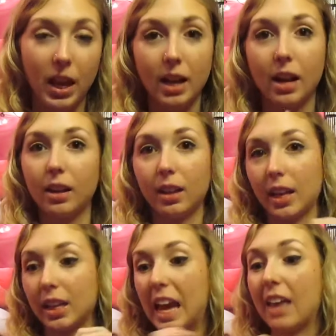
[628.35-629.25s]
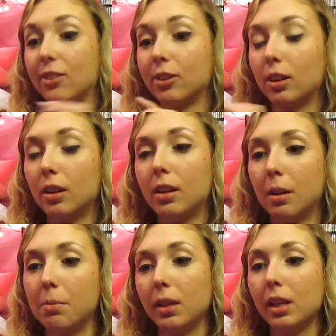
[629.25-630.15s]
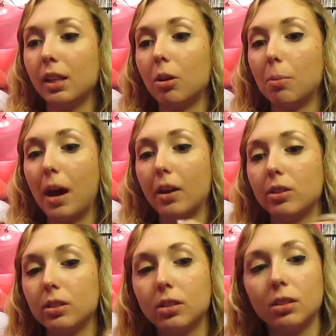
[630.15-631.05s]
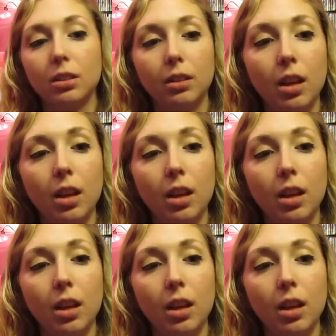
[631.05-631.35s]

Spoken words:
And I like gather a million little bottles.